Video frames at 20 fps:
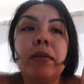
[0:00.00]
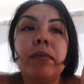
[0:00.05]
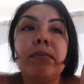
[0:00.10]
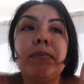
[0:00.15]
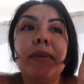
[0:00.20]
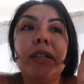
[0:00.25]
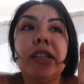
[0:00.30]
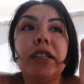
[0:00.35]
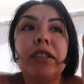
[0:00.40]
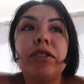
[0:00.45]

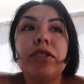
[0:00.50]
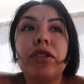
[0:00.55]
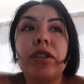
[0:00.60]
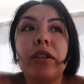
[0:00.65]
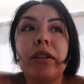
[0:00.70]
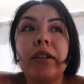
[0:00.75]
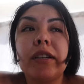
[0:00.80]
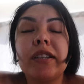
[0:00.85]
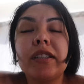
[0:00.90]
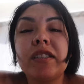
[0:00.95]
making
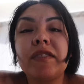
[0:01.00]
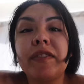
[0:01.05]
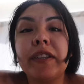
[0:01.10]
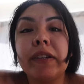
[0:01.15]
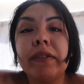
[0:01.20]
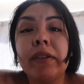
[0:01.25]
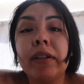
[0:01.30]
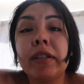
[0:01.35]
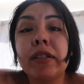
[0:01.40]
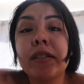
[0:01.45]
sure his
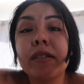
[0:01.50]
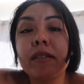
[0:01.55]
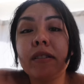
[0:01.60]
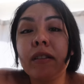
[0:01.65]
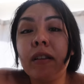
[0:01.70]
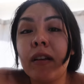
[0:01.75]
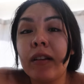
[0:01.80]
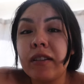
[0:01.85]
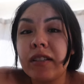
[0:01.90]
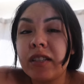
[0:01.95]
fever does
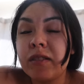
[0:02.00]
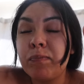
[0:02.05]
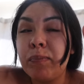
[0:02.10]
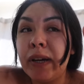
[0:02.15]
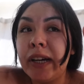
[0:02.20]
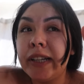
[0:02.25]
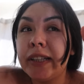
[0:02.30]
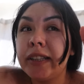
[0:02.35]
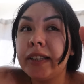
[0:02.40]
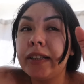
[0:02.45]
not
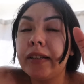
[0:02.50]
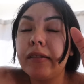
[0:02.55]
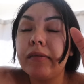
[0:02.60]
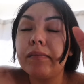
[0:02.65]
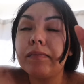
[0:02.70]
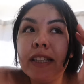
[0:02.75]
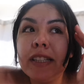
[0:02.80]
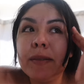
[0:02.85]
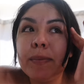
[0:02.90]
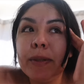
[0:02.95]
spike.
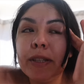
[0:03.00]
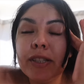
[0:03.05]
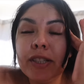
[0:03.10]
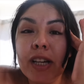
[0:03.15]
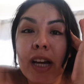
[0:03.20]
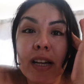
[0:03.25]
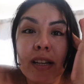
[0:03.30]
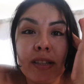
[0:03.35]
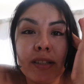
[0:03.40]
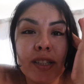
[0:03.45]
It's been
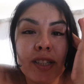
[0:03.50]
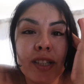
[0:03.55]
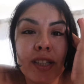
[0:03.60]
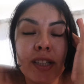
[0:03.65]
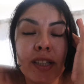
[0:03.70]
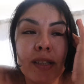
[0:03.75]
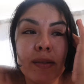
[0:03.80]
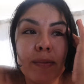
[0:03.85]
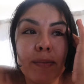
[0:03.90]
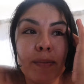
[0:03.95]

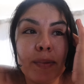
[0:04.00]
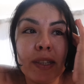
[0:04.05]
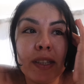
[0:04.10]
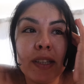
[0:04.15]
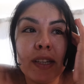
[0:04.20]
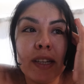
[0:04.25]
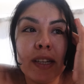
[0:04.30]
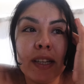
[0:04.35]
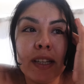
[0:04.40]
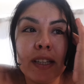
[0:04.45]
challenging
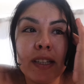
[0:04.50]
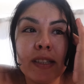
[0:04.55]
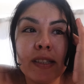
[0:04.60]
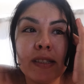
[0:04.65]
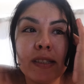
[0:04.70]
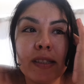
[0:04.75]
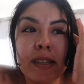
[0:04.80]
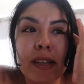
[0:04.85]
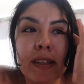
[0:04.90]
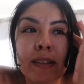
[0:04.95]

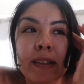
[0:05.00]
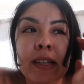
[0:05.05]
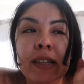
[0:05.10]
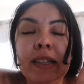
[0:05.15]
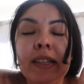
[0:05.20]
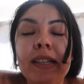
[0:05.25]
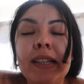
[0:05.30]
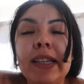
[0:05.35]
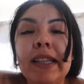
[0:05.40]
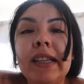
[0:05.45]
because the
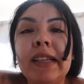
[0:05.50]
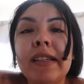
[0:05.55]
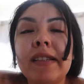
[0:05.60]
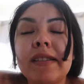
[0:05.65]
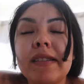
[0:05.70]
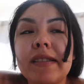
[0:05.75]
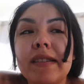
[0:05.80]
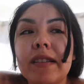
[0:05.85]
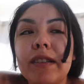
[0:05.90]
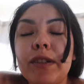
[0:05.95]

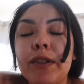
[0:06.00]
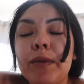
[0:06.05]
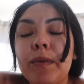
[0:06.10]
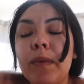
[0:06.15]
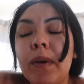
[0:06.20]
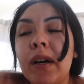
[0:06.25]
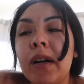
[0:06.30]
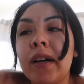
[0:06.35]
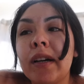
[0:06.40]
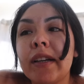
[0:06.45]
least you
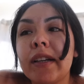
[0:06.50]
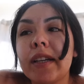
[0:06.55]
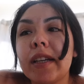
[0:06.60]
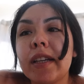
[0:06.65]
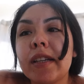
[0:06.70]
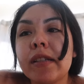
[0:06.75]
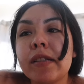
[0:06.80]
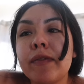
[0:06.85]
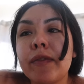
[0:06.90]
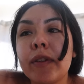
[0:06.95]
want
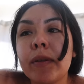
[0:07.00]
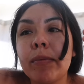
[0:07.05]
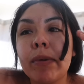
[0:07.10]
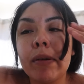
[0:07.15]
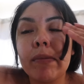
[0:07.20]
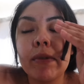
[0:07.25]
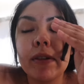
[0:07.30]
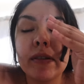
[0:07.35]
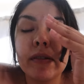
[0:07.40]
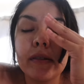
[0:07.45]
is for your
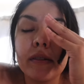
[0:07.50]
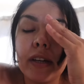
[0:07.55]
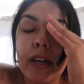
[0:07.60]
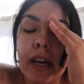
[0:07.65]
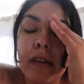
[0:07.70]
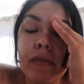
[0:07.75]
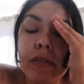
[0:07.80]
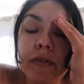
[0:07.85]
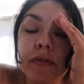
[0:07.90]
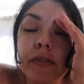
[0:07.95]
baby to
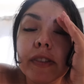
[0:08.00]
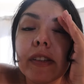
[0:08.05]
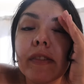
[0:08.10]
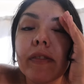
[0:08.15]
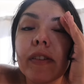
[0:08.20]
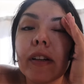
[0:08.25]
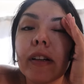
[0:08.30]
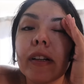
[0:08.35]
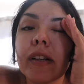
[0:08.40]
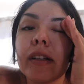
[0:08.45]
have a
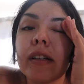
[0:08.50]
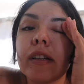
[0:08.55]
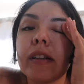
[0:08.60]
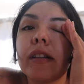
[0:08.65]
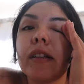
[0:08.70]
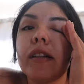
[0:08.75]
fever,